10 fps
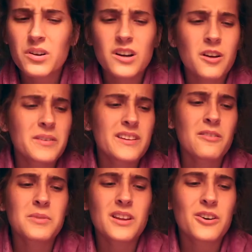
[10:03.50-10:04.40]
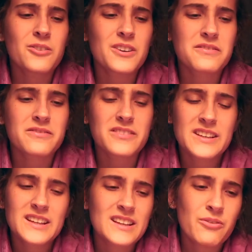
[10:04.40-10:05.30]
Or comment down below if
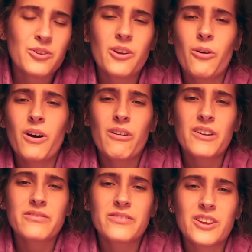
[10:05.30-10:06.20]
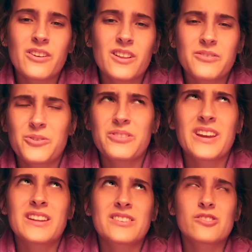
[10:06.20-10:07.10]
you know how I feel, if you
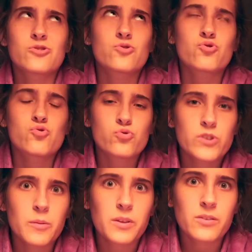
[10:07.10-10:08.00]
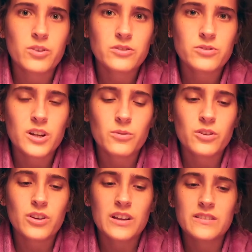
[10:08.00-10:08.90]
think it's extremely frustrating when
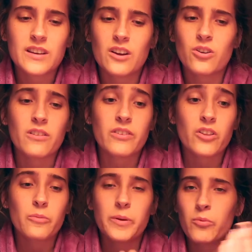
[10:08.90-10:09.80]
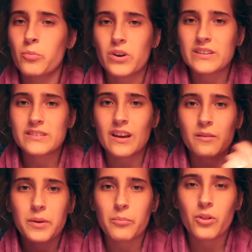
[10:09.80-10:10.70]
you get sick, or if other people bring sick
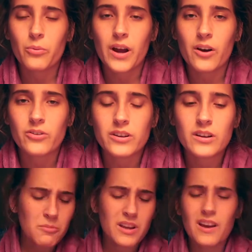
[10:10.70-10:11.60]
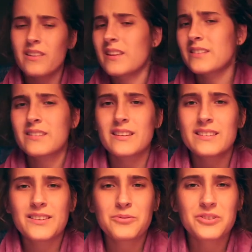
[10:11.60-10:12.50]
people around. But yeah, that's
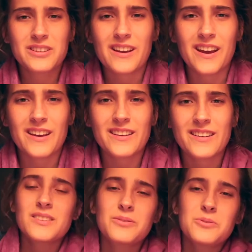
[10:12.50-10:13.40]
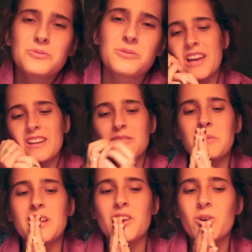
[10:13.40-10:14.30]
it for today. If you liked
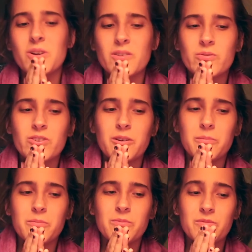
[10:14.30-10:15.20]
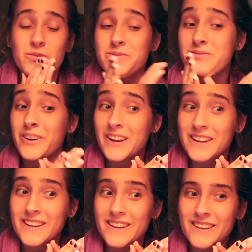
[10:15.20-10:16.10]
me going from
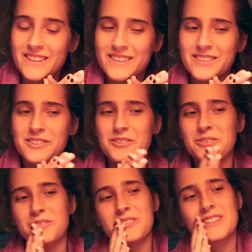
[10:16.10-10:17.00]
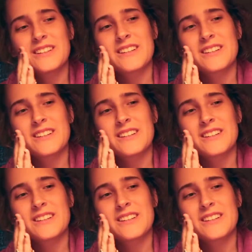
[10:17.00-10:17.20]
funny to